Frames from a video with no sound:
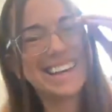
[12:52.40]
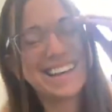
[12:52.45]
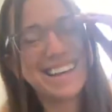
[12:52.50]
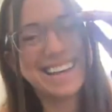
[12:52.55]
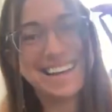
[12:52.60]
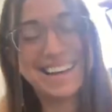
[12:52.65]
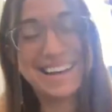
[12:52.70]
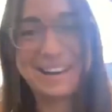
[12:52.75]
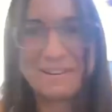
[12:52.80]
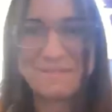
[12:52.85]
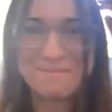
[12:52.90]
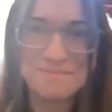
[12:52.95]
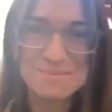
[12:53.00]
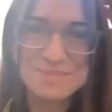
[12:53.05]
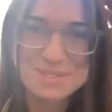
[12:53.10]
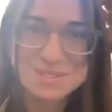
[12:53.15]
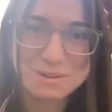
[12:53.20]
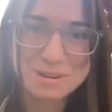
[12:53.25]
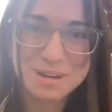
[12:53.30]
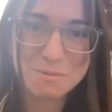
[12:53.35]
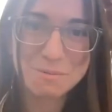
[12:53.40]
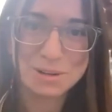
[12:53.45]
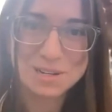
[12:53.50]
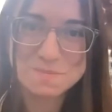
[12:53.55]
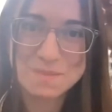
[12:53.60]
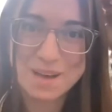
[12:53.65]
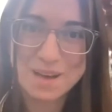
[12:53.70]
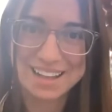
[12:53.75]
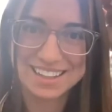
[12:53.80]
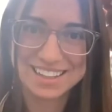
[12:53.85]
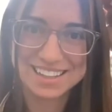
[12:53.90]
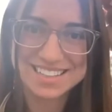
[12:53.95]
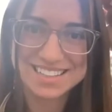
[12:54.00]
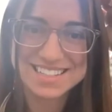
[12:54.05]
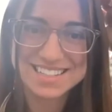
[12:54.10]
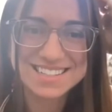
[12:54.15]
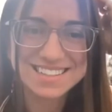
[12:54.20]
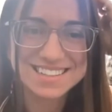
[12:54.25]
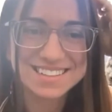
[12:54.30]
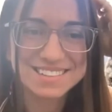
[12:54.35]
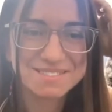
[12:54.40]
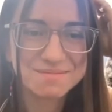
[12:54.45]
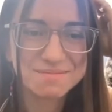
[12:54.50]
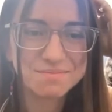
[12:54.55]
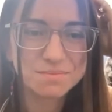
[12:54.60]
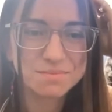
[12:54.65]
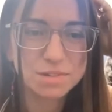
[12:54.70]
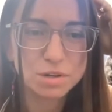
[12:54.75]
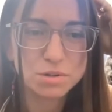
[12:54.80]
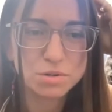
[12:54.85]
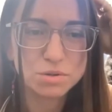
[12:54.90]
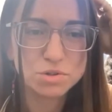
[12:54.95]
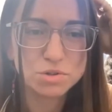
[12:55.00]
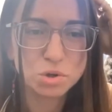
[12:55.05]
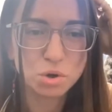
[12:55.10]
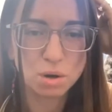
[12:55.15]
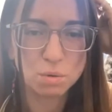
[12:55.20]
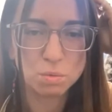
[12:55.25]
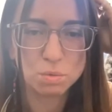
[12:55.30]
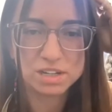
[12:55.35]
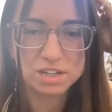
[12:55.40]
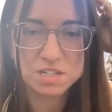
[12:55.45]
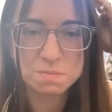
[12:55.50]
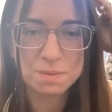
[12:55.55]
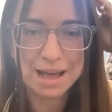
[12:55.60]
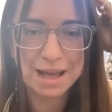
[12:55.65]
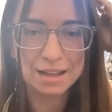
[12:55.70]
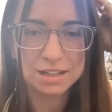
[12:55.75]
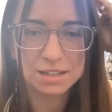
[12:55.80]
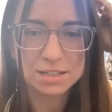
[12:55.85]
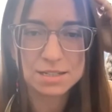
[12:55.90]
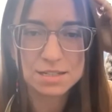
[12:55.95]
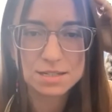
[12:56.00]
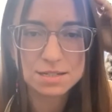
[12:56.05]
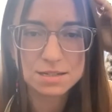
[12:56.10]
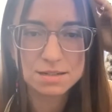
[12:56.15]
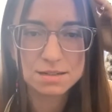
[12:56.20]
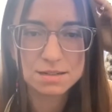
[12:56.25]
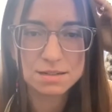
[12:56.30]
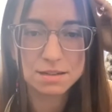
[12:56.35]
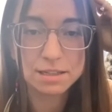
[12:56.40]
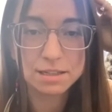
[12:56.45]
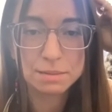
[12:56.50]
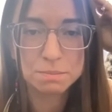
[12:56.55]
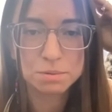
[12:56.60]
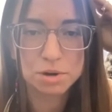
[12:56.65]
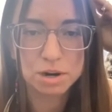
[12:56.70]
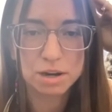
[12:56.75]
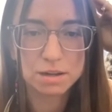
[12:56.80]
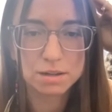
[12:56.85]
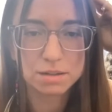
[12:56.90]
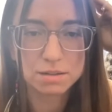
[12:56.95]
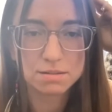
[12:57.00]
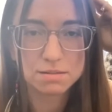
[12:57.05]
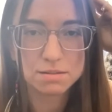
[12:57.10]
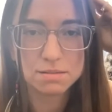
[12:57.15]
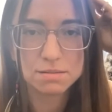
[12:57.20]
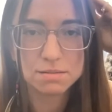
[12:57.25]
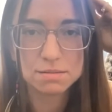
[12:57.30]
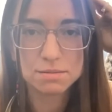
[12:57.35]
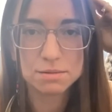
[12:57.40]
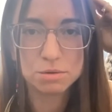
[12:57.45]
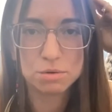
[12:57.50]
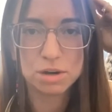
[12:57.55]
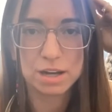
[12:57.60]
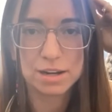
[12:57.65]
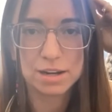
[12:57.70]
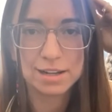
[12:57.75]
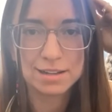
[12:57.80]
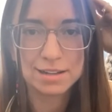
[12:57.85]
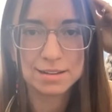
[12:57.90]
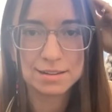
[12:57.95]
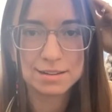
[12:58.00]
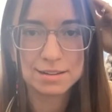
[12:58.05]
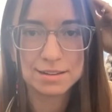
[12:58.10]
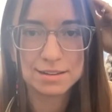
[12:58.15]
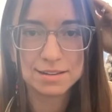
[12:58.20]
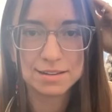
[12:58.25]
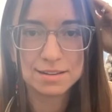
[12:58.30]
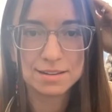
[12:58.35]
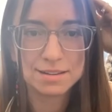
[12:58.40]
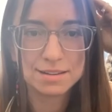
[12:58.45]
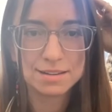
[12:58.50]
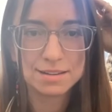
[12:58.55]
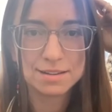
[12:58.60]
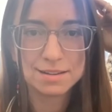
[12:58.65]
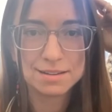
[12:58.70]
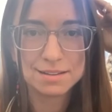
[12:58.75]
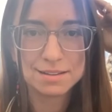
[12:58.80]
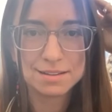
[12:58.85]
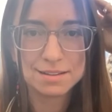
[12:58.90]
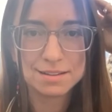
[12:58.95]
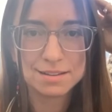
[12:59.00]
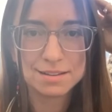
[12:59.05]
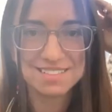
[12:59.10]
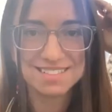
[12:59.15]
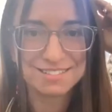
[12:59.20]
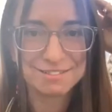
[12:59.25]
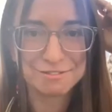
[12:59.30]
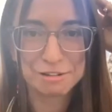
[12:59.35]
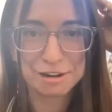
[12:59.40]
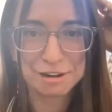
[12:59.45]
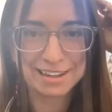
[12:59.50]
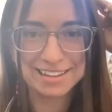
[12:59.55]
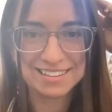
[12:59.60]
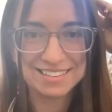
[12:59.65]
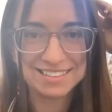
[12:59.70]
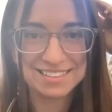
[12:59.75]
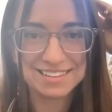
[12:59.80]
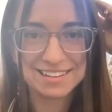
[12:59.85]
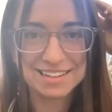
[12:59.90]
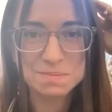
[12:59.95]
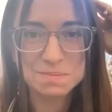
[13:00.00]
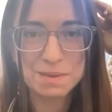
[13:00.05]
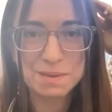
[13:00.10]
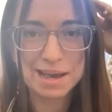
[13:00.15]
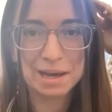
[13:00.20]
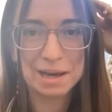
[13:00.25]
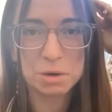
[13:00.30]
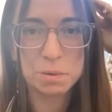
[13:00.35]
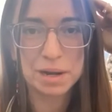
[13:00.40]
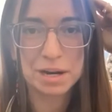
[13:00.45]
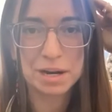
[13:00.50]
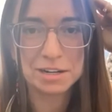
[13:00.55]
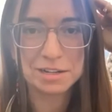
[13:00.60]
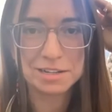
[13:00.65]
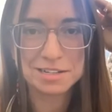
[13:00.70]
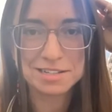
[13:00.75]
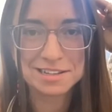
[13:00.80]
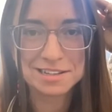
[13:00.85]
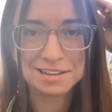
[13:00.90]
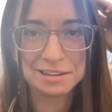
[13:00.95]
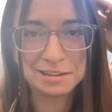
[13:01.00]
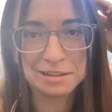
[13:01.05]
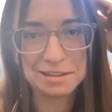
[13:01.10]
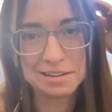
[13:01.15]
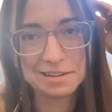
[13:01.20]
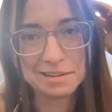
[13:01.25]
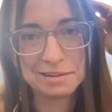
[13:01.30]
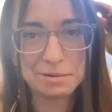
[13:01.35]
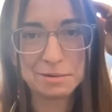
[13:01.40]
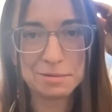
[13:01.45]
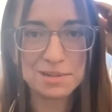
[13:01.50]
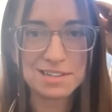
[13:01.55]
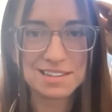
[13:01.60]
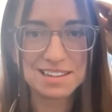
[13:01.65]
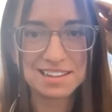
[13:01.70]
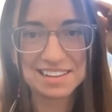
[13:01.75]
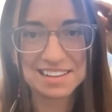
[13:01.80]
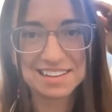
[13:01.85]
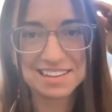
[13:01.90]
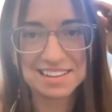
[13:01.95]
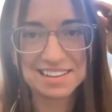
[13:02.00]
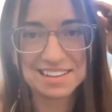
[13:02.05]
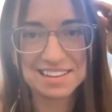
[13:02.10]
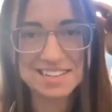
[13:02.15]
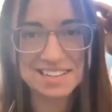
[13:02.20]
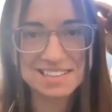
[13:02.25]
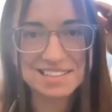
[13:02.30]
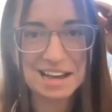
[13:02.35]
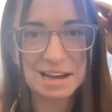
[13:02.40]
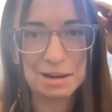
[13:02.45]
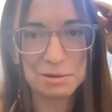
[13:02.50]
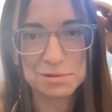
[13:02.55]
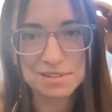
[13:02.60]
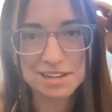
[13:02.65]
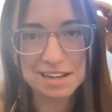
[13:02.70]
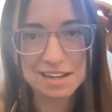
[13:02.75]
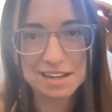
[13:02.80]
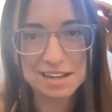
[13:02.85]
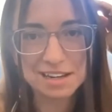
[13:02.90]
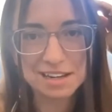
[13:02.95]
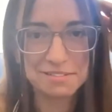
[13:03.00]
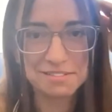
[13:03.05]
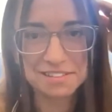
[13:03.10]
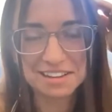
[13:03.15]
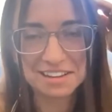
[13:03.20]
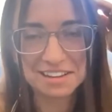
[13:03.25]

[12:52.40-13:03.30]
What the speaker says: yeah, what is balance? Joa, what is balance? Libra, you got it. Right, that's my Aquarius and, you know, in the sixth house kind of